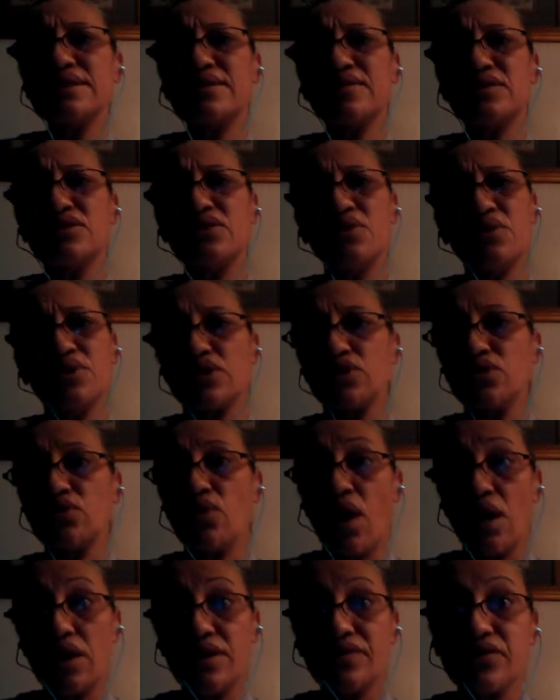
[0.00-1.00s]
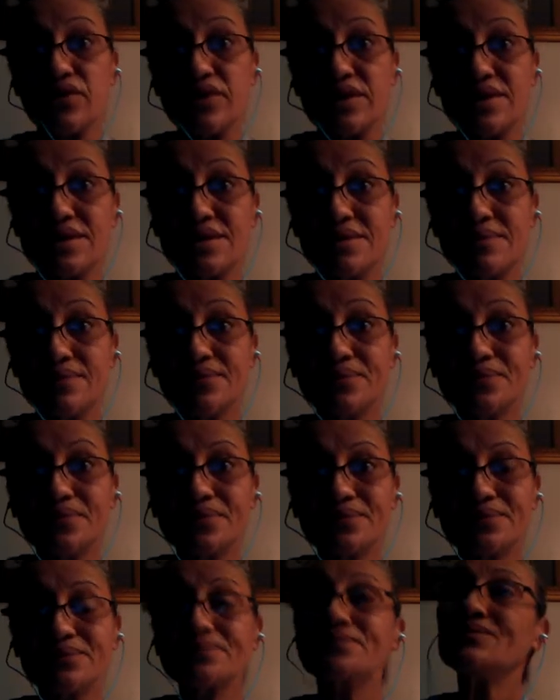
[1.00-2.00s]
have to do with the 2 olive trees?
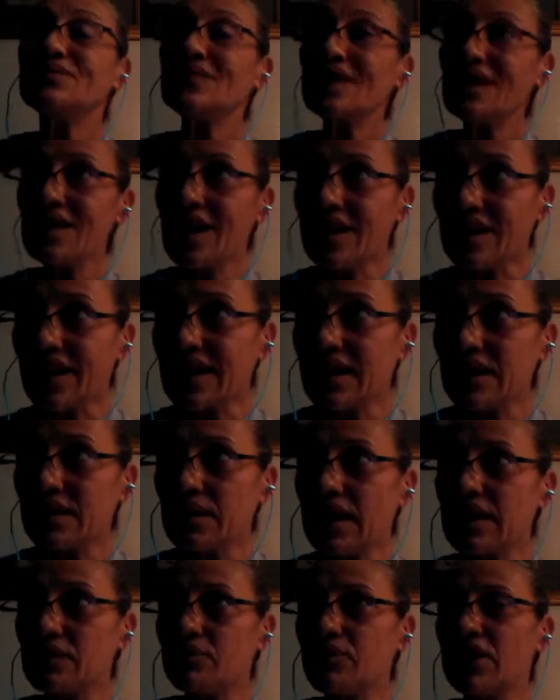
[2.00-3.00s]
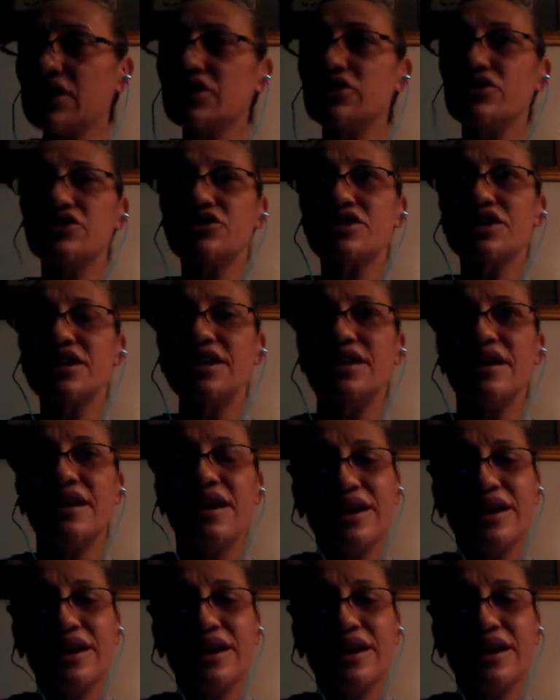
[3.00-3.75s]
I got out of bed, and usually,